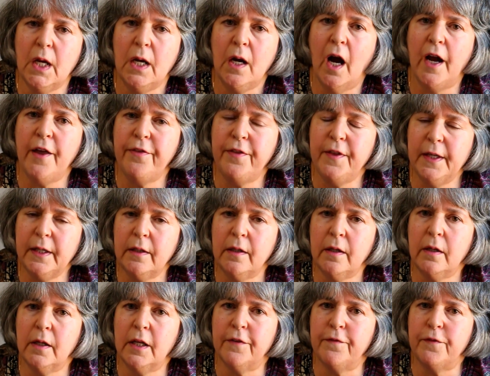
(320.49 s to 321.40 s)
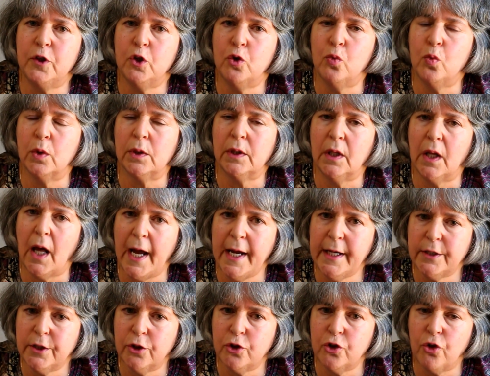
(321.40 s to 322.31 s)
I think if you would
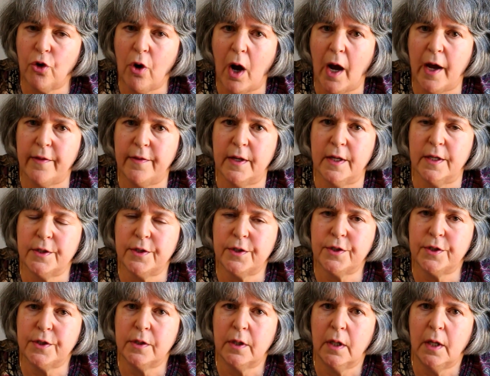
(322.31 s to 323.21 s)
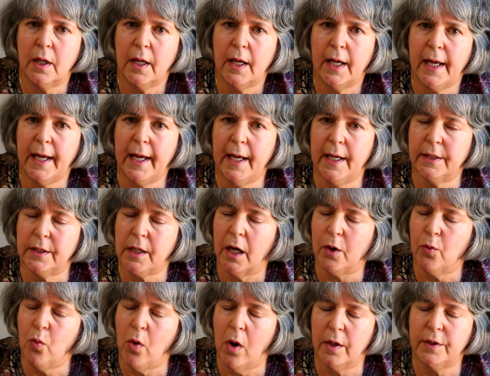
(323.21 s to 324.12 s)
like to try this, and I
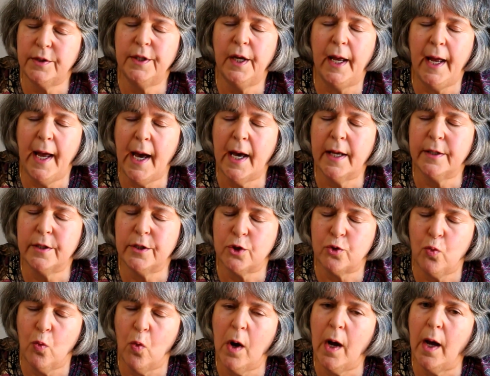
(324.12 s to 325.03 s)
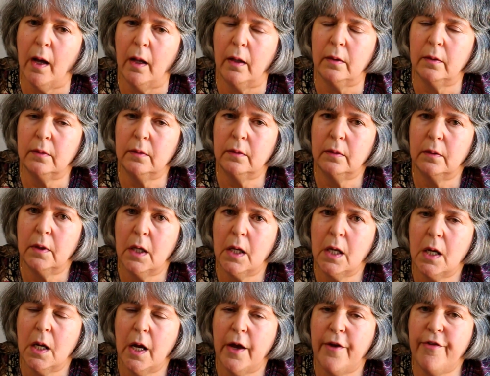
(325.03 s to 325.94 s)
want to add as well
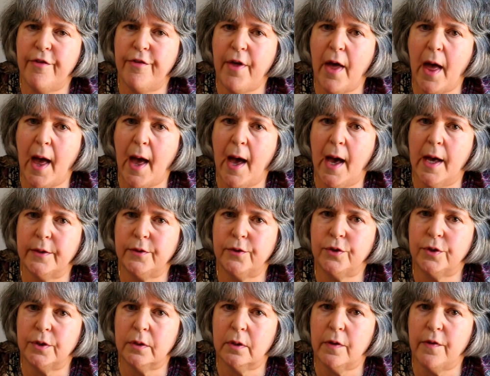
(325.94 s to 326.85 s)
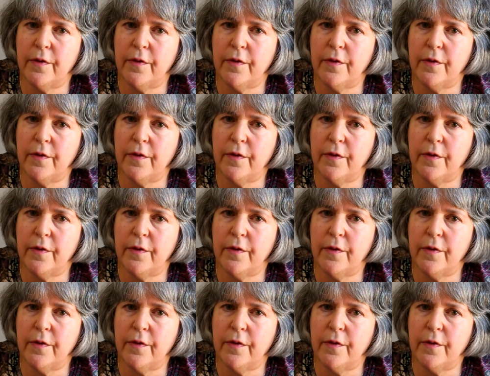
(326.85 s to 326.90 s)
that